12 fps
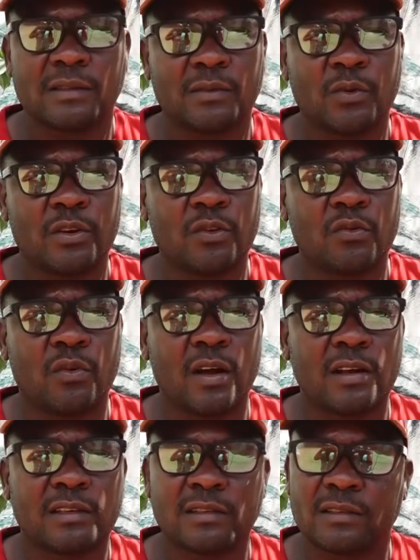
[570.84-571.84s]
When you look
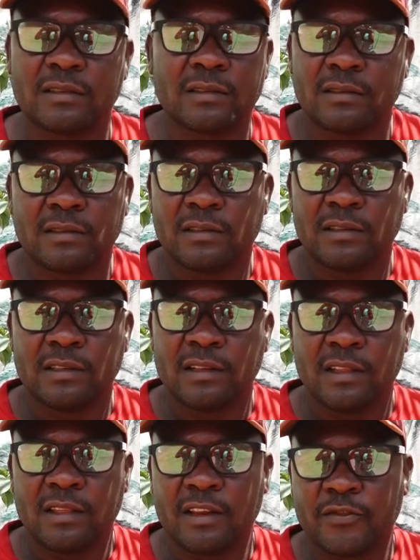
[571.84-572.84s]
at
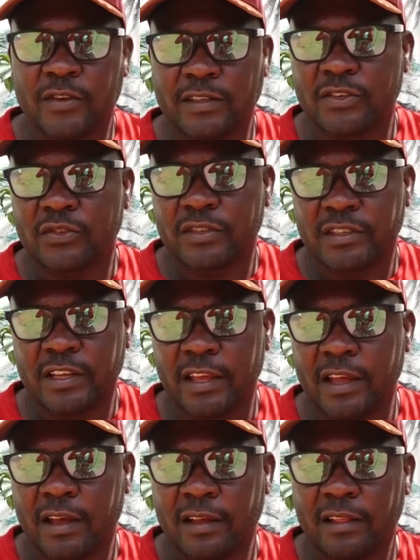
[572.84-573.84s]
the transactions
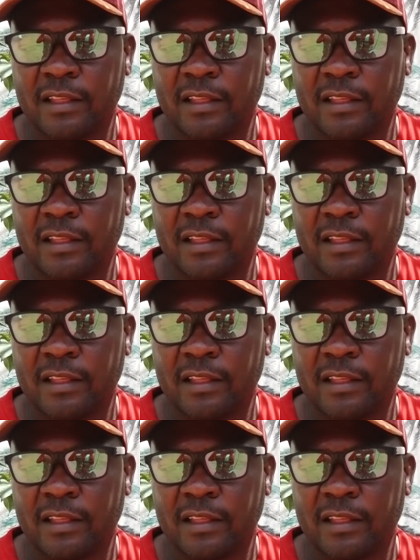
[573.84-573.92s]
here,